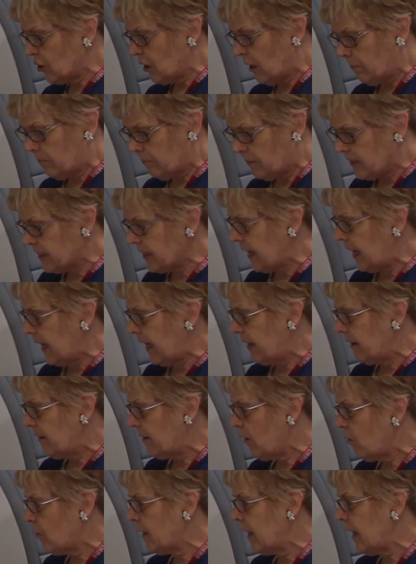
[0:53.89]
those that see a
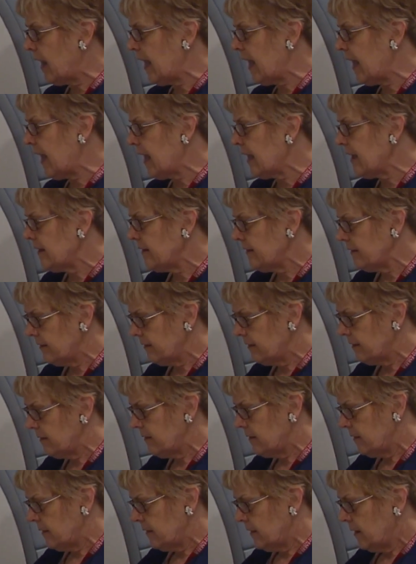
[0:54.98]
recurrence have
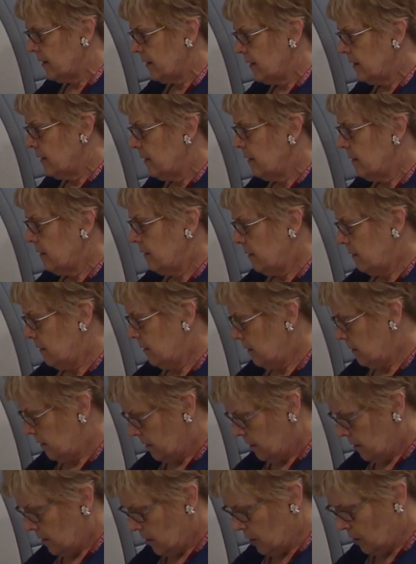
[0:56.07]
a challenging road
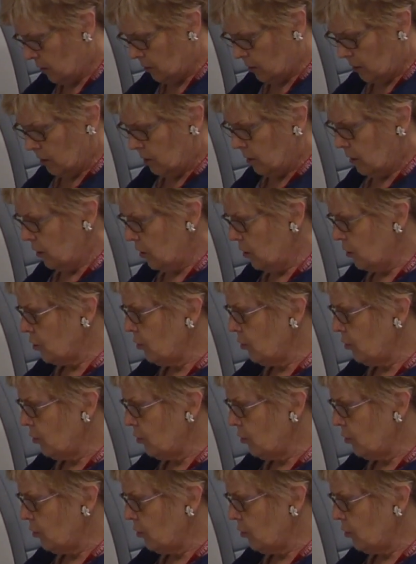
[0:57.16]
ahead of them